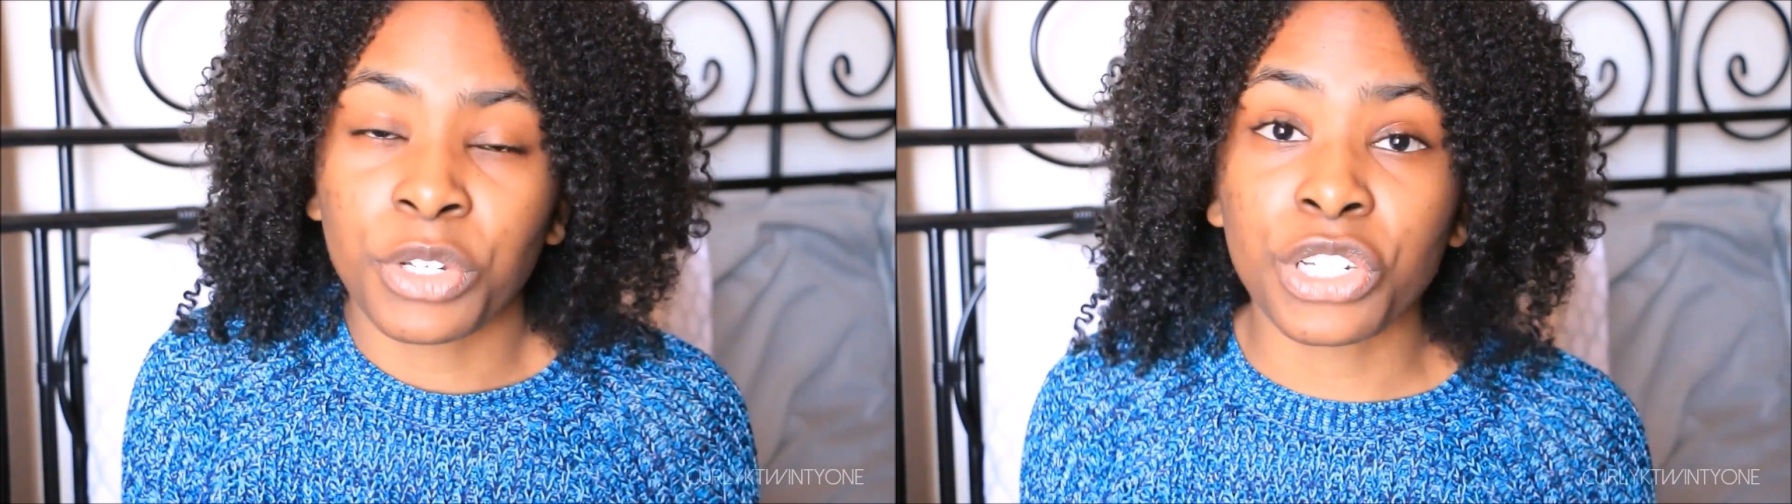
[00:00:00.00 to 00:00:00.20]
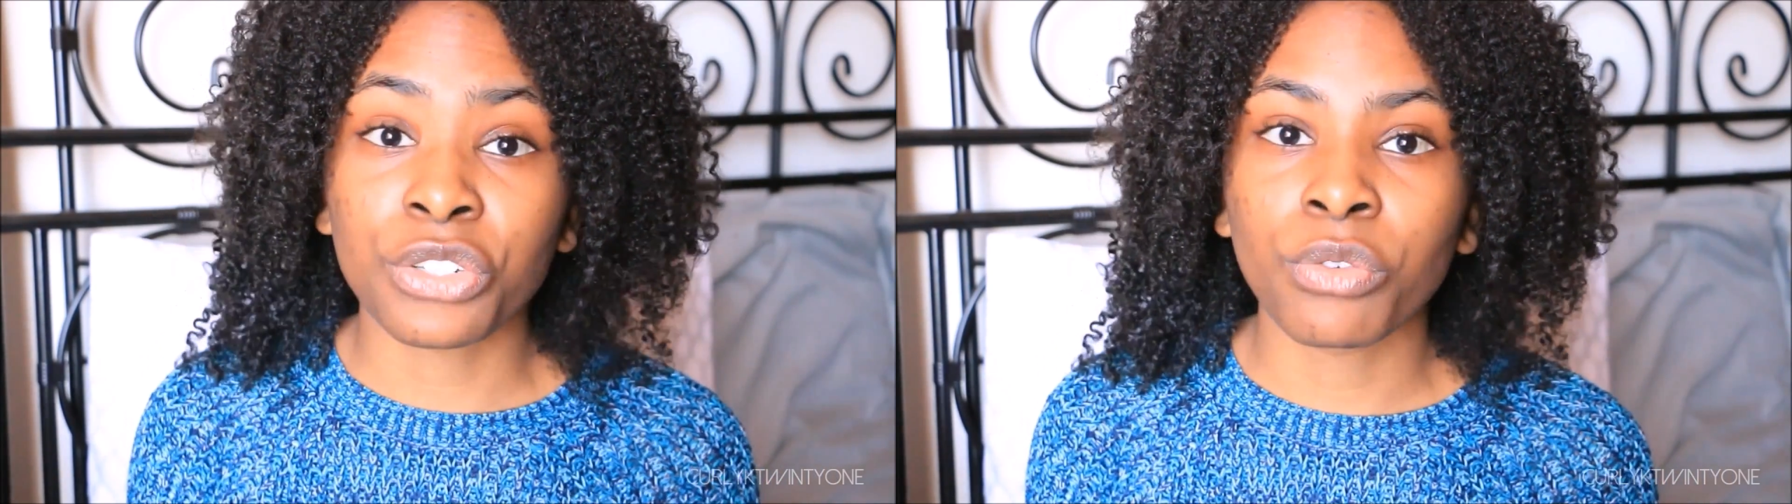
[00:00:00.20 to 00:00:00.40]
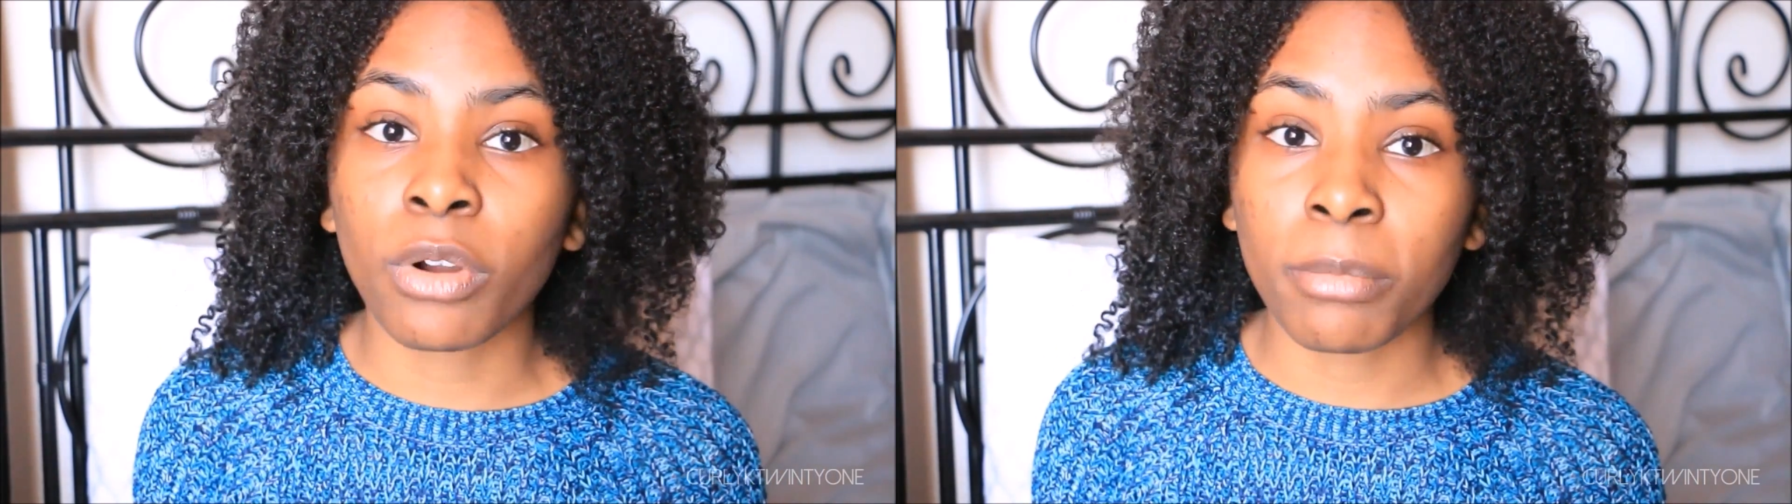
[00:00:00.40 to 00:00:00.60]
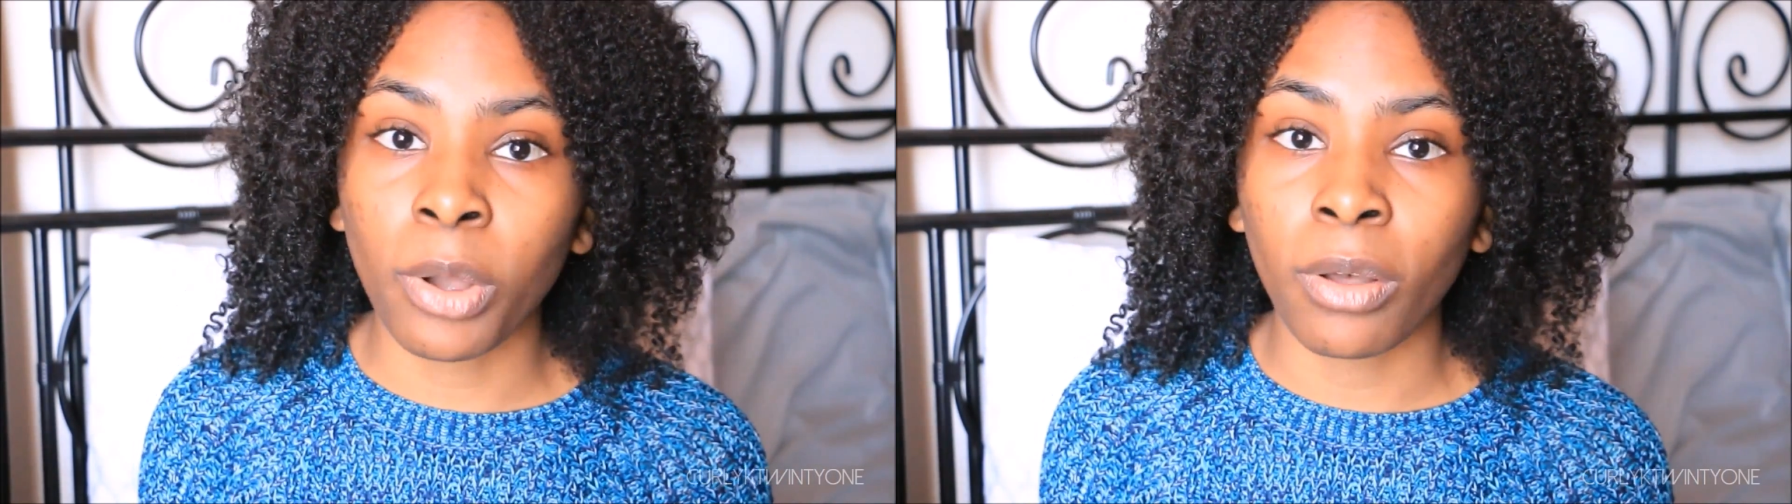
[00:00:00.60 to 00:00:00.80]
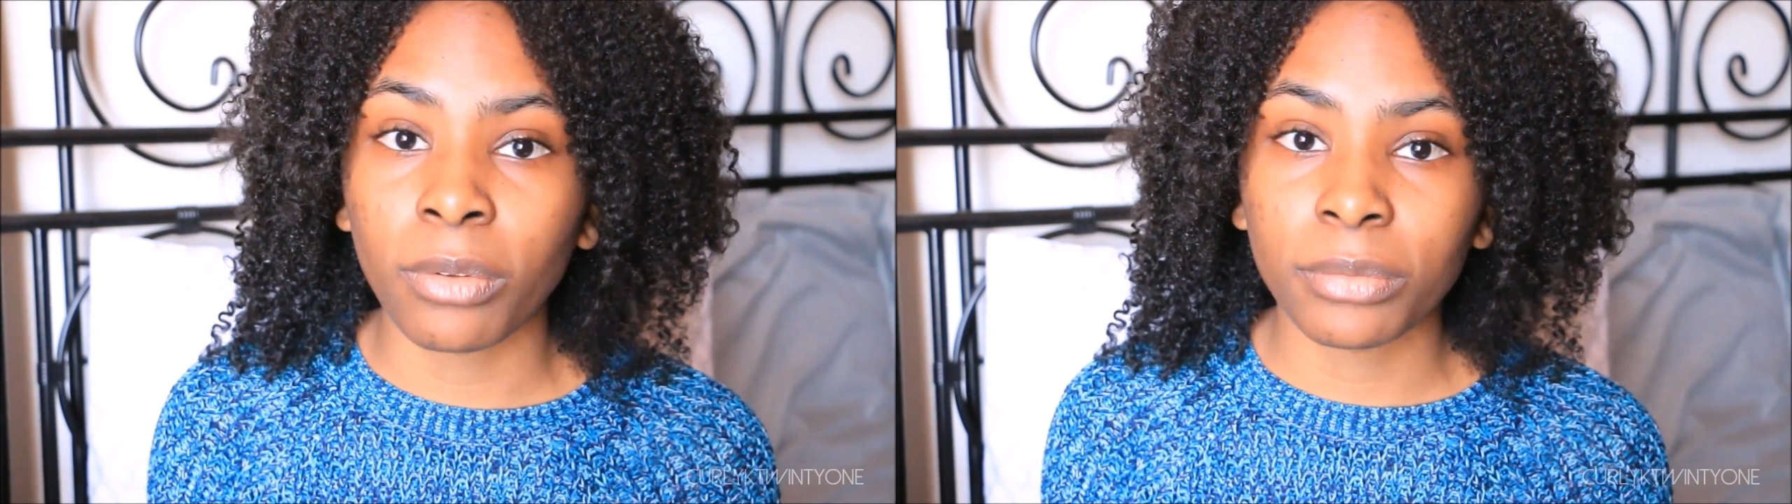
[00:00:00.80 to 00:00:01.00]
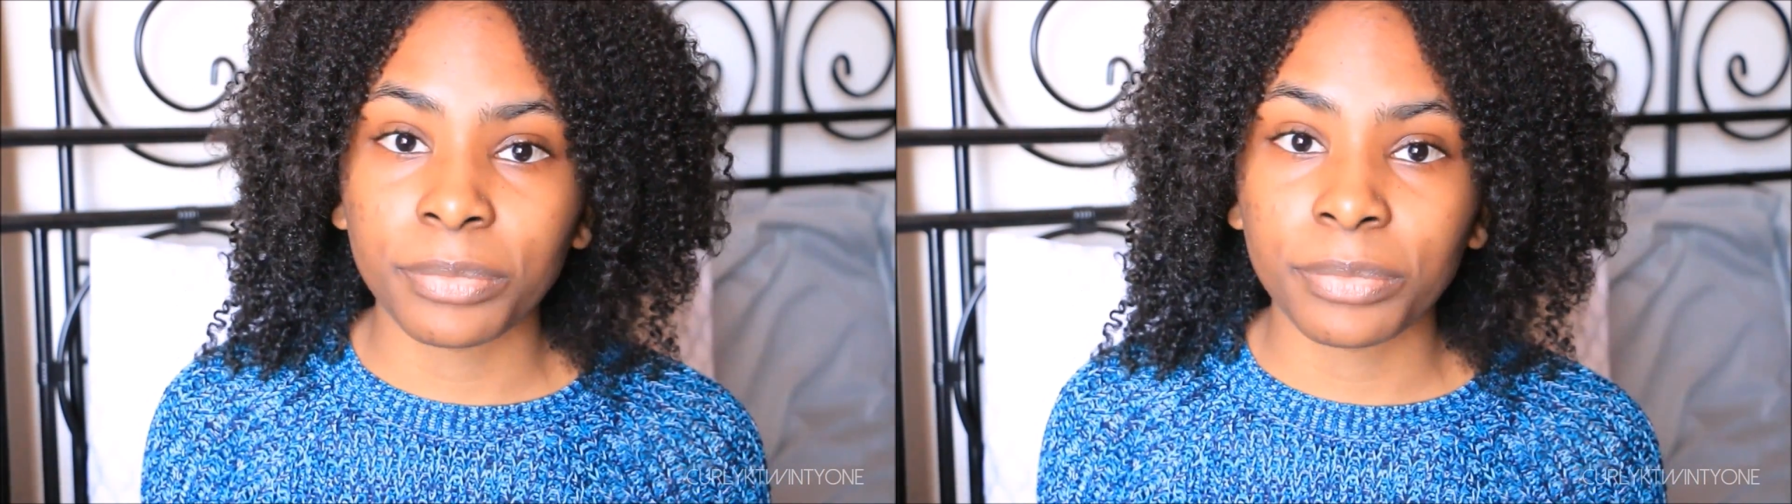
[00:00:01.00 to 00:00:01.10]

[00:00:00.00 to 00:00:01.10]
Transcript: just normal.